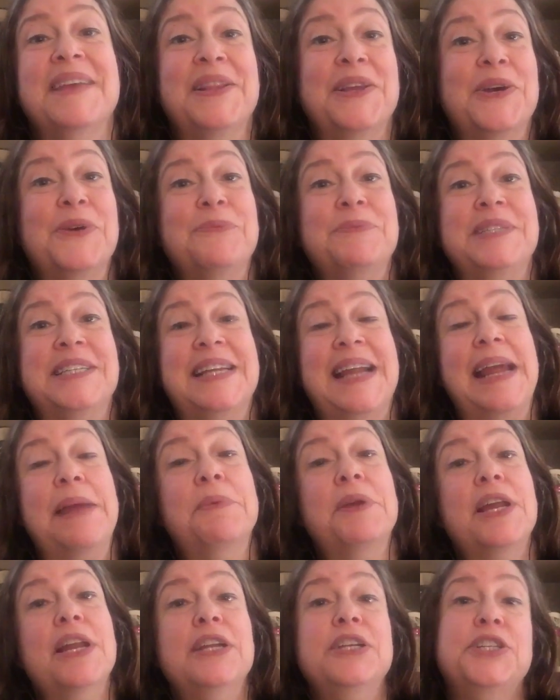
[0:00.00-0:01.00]
Hello, today
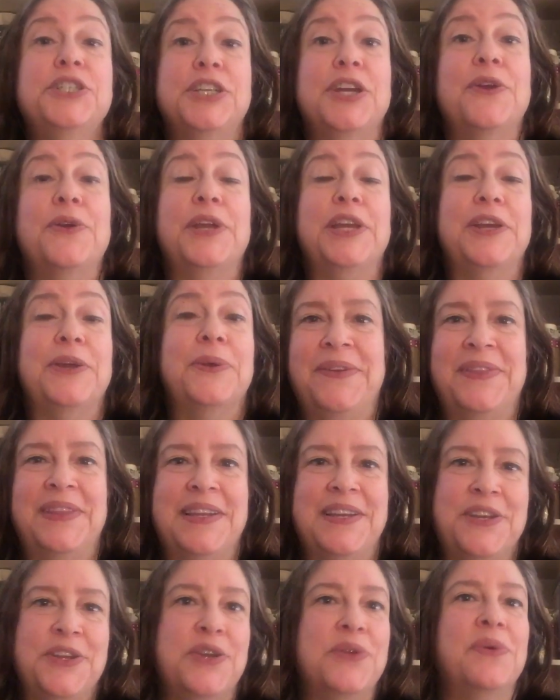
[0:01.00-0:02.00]
I'm going to show you
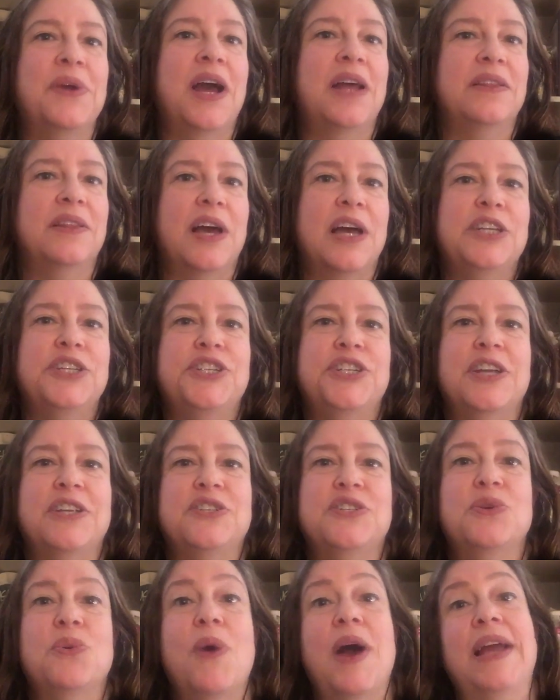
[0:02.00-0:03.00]
the new Lush
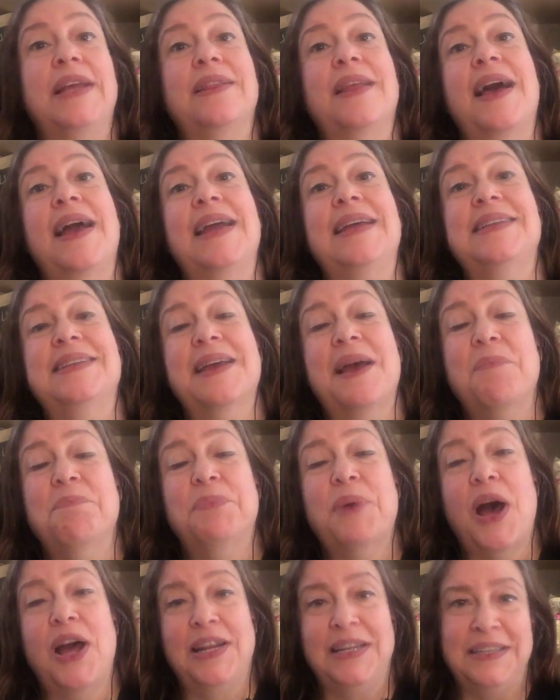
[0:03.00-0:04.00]
Twilight
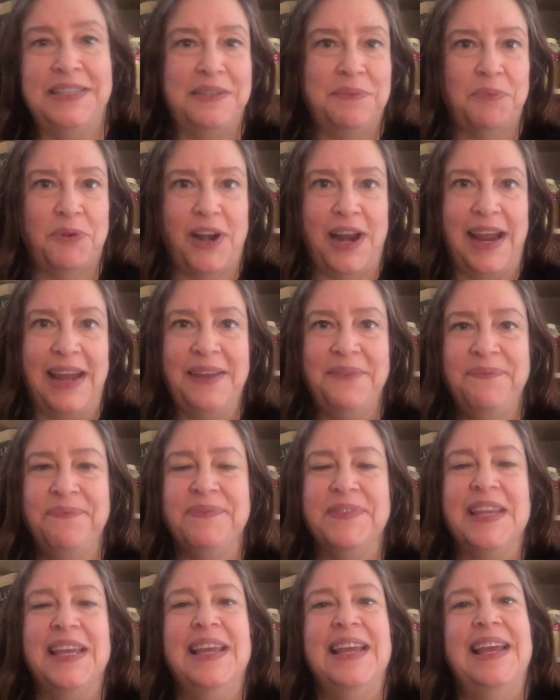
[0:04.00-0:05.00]
body spray,
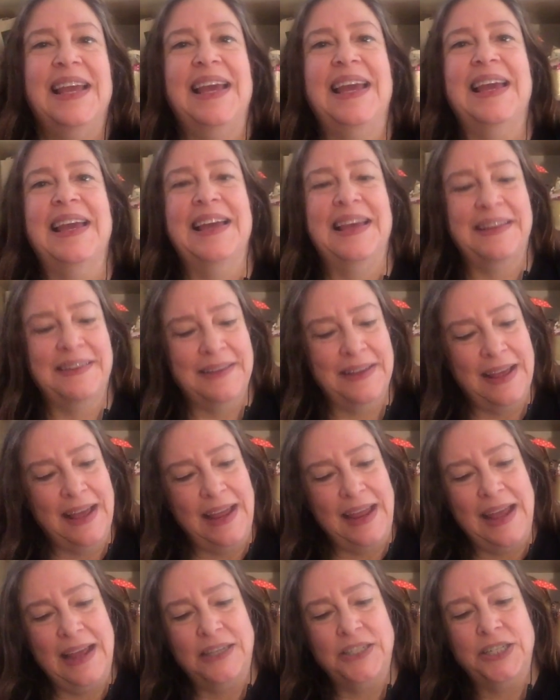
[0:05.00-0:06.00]
and
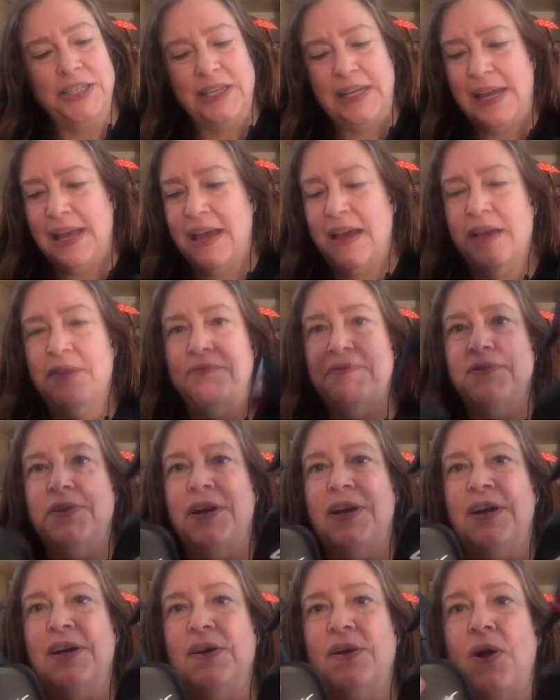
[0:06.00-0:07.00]
I actually have
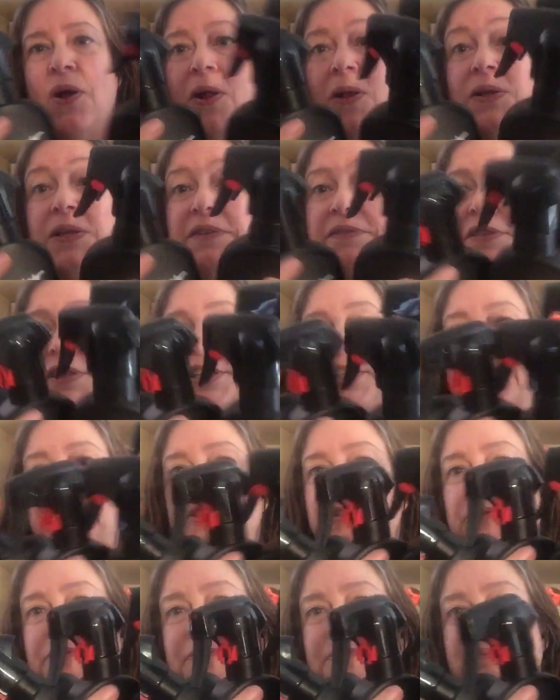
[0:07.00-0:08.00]
all of the
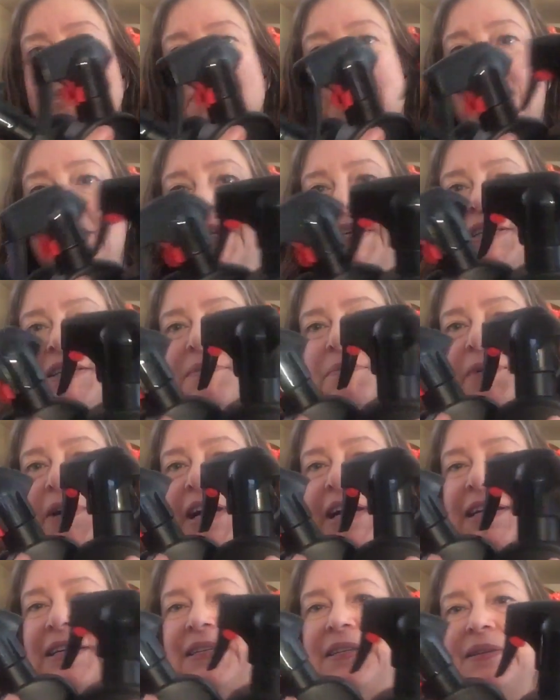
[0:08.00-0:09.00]
new body
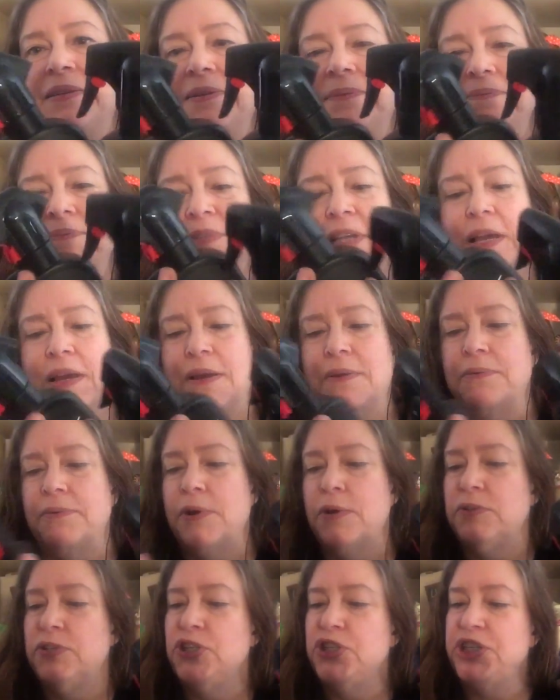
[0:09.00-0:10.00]
sprays,
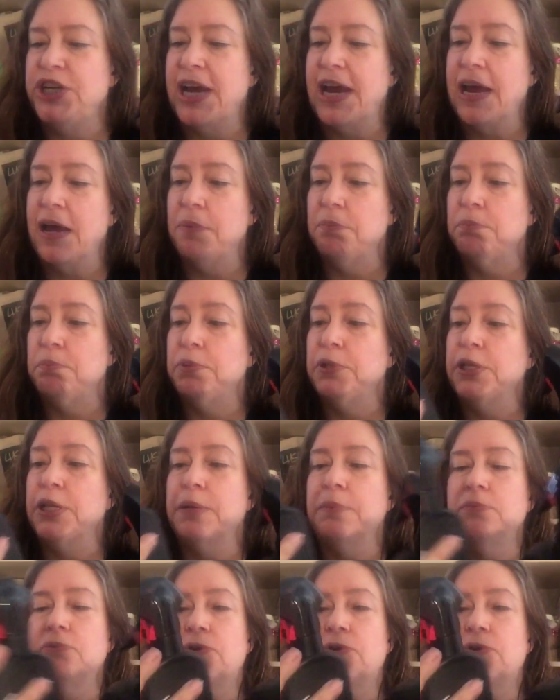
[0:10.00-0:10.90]
Rose Jam, Plum